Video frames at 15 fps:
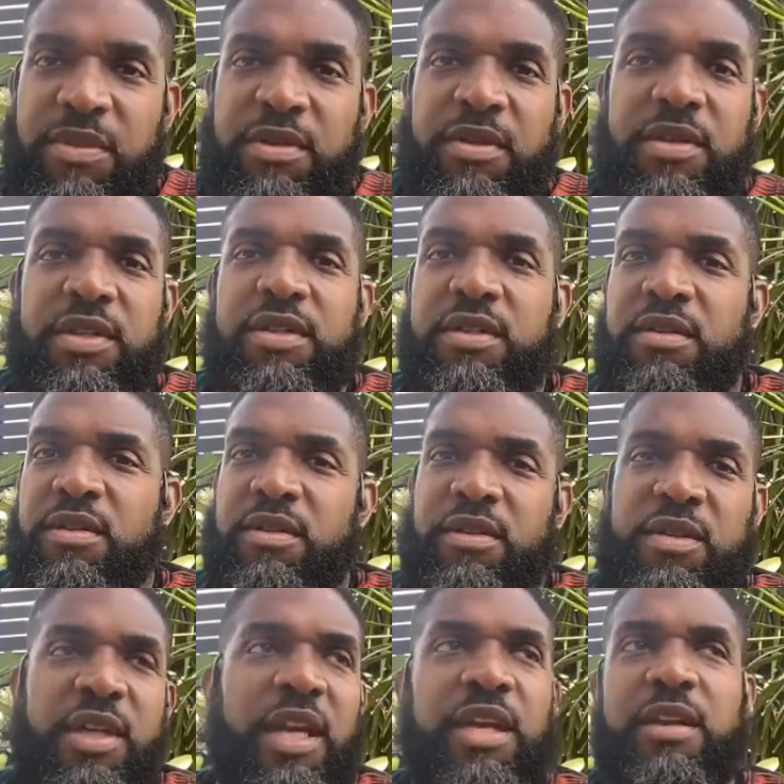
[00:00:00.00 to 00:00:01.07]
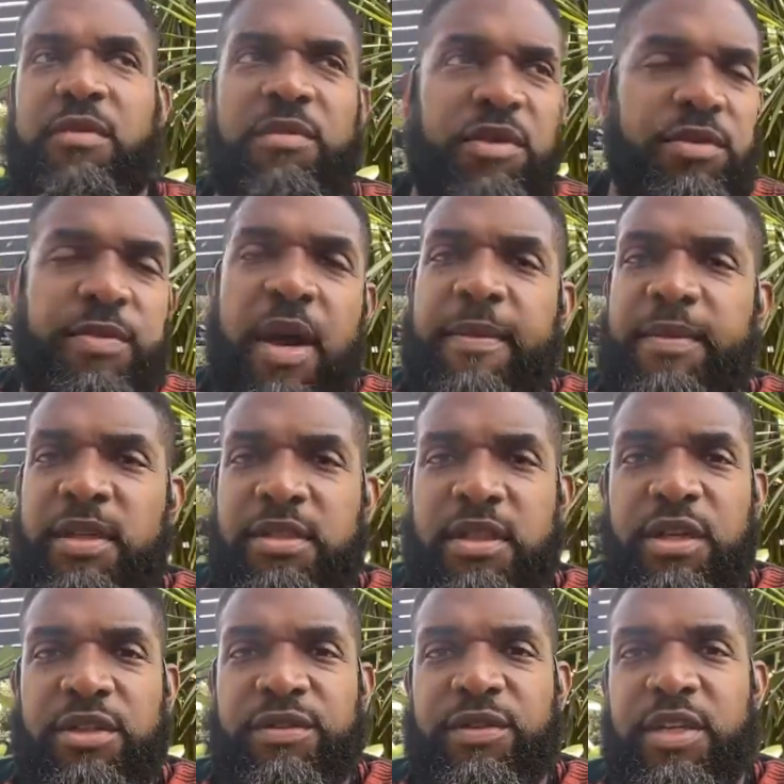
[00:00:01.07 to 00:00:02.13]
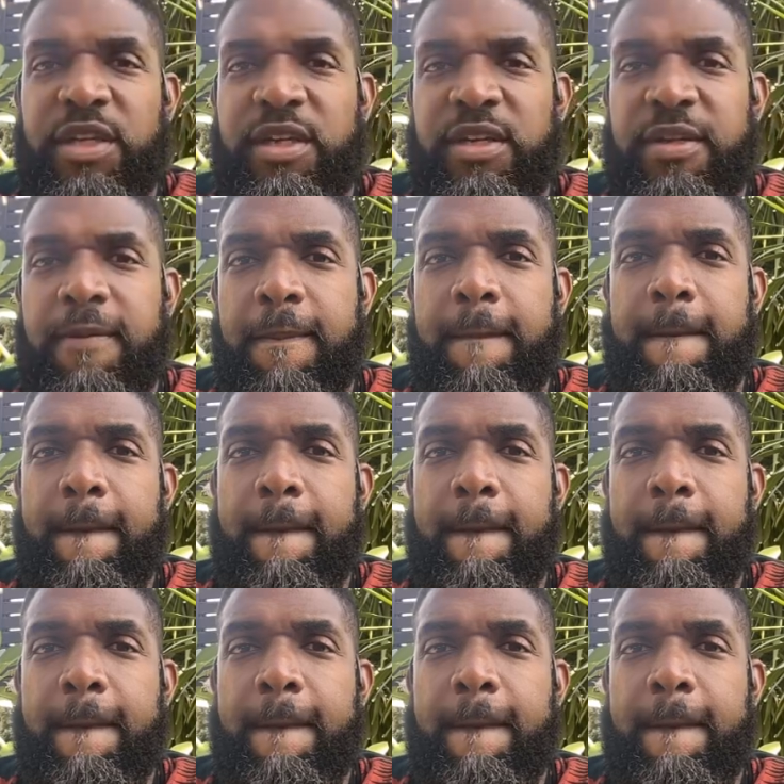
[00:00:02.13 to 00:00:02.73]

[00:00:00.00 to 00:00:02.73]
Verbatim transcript: so it's second most populous country in